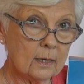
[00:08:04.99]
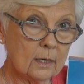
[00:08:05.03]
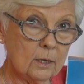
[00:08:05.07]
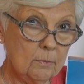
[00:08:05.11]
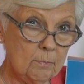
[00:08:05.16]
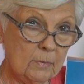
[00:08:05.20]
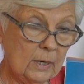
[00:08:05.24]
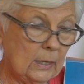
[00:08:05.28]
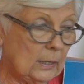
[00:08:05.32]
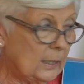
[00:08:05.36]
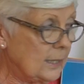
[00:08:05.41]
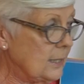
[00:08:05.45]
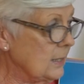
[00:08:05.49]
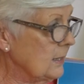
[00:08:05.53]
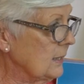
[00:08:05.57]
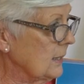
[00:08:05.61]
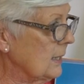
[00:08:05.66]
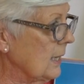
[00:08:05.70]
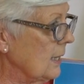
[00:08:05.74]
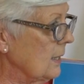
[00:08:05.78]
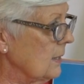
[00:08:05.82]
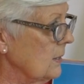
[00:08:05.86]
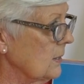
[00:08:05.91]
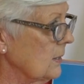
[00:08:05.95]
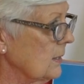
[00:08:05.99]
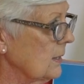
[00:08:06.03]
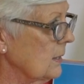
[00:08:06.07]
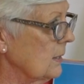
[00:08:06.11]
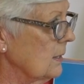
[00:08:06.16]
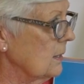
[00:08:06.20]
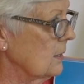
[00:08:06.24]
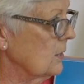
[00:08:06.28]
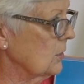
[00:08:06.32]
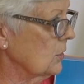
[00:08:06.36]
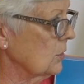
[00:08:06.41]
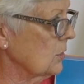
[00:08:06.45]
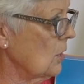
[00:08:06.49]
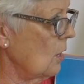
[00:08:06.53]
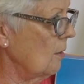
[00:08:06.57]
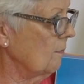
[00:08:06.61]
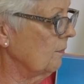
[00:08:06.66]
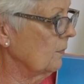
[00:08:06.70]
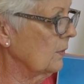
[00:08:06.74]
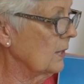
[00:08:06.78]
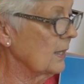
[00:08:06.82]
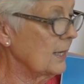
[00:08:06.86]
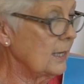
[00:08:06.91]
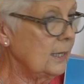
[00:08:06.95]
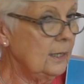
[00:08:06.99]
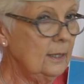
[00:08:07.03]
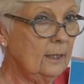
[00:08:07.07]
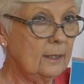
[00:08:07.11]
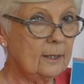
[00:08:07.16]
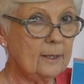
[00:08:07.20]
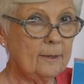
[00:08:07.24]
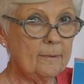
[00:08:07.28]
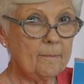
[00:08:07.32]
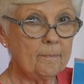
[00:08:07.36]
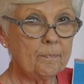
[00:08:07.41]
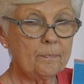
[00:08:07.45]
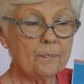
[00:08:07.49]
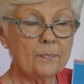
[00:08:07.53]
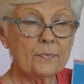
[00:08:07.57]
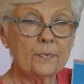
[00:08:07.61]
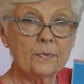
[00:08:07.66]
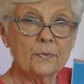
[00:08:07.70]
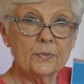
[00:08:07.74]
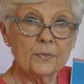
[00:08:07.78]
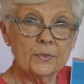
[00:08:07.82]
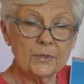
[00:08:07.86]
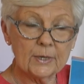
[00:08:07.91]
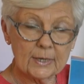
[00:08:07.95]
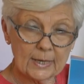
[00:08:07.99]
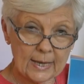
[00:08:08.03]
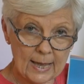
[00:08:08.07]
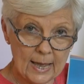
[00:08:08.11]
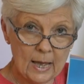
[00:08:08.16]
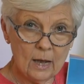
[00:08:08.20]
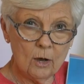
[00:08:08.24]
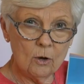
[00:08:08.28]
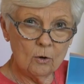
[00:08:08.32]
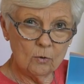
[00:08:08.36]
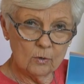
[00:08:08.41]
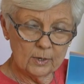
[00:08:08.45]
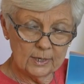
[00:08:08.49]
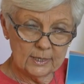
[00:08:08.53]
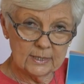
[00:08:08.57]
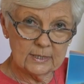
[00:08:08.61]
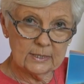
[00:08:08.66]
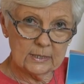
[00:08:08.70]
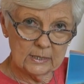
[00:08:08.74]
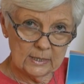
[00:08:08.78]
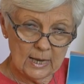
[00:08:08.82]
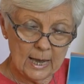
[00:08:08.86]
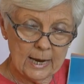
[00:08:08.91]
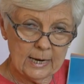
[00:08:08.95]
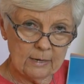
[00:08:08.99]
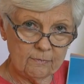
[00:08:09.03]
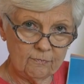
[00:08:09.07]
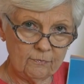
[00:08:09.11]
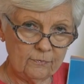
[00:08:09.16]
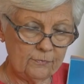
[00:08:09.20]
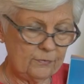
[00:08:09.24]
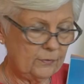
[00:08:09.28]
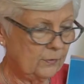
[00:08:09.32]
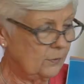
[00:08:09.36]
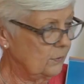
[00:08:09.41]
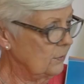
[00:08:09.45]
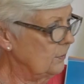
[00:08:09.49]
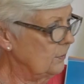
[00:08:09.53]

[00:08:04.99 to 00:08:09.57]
Kimeli says softly, the cow is life.